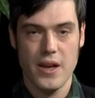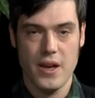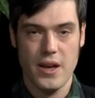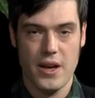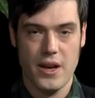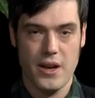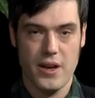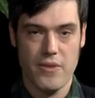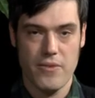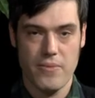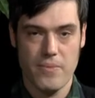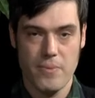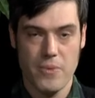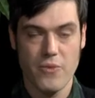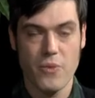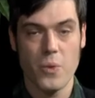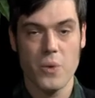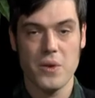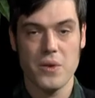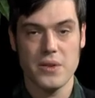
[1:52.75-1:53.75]
uh,
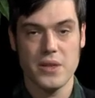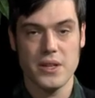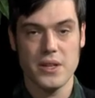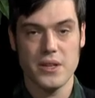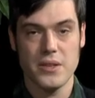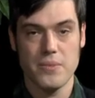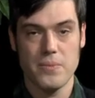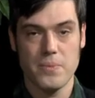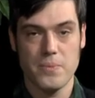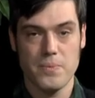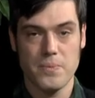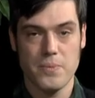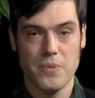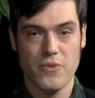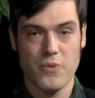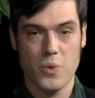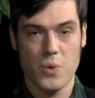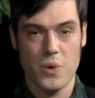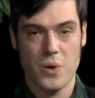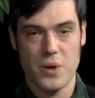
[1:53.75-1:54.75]
before the
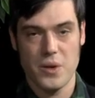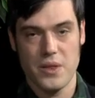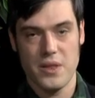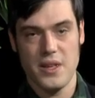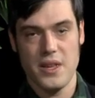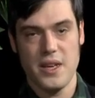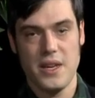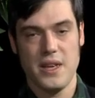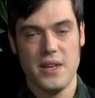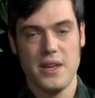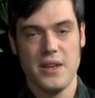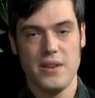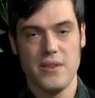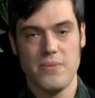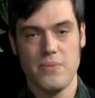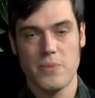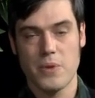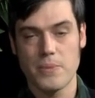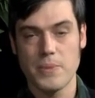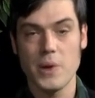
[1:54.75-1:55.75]
before the
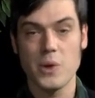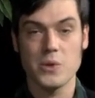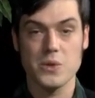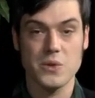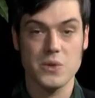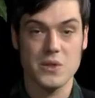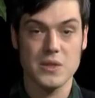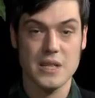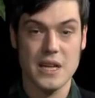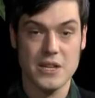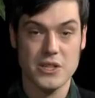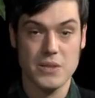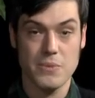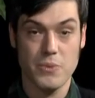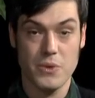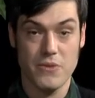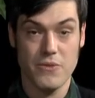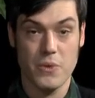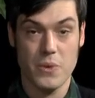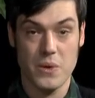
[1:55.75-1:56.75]
proposal is actually
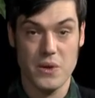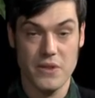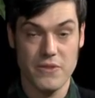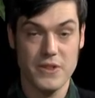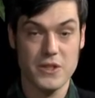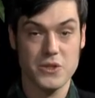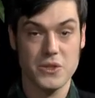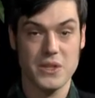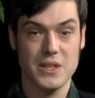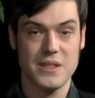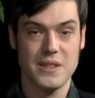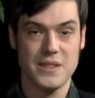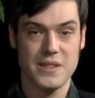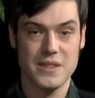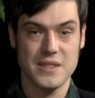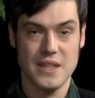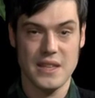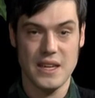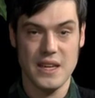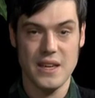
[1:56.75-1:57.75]
put forward officially to the
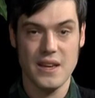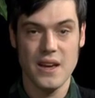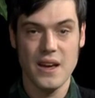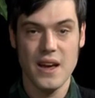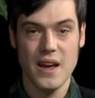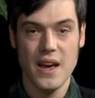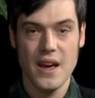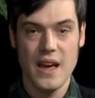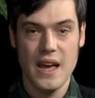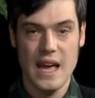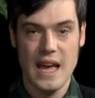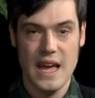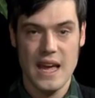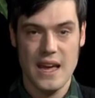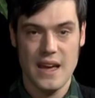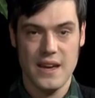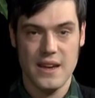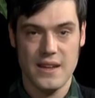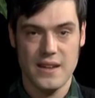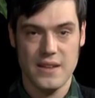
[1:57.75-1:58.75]
city.
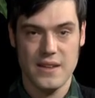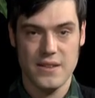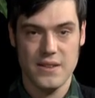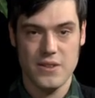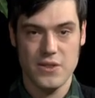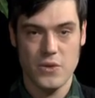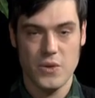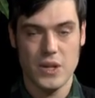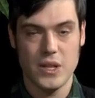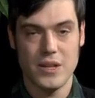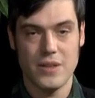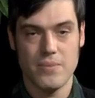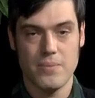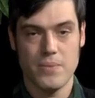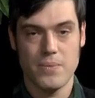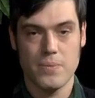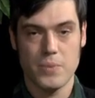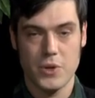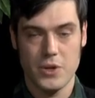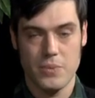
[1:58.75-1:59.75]
And you
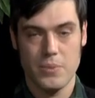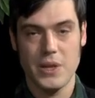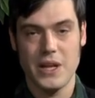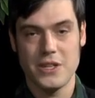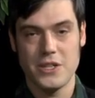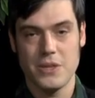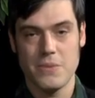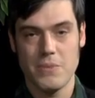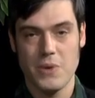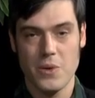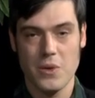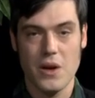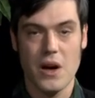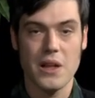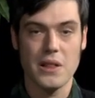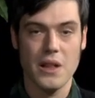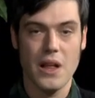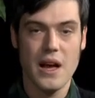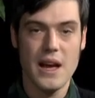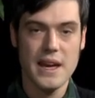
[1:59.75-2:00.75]
can put a pledge in both
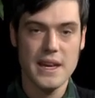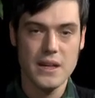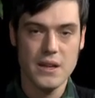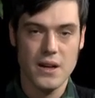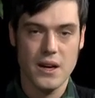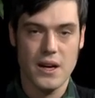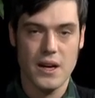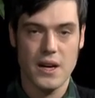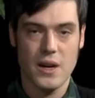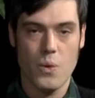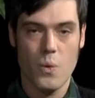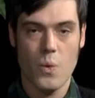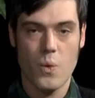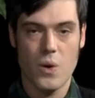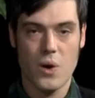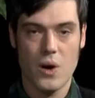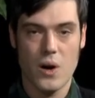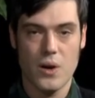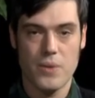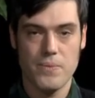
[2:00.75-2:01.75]
online uh,
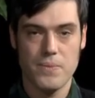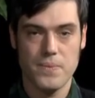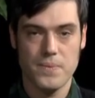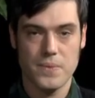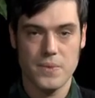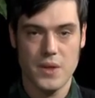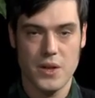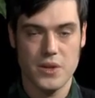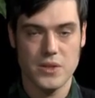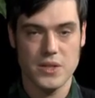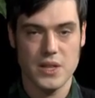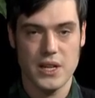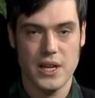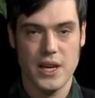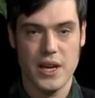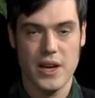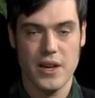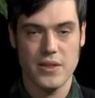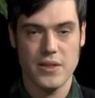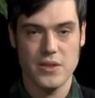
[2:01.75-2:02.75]
or there's a uh,